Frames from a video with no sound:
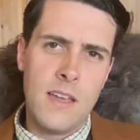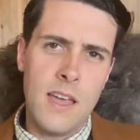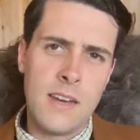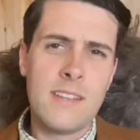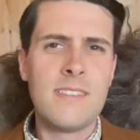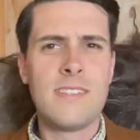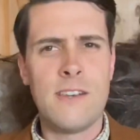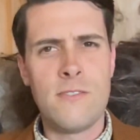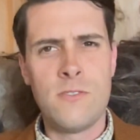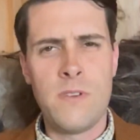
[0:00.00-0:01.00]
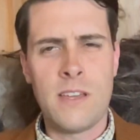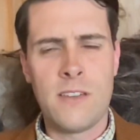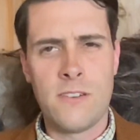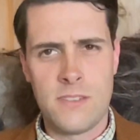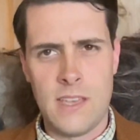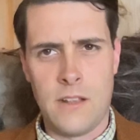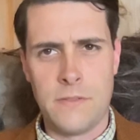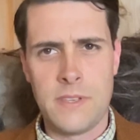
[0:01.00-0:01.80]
and consider doing it yourselves.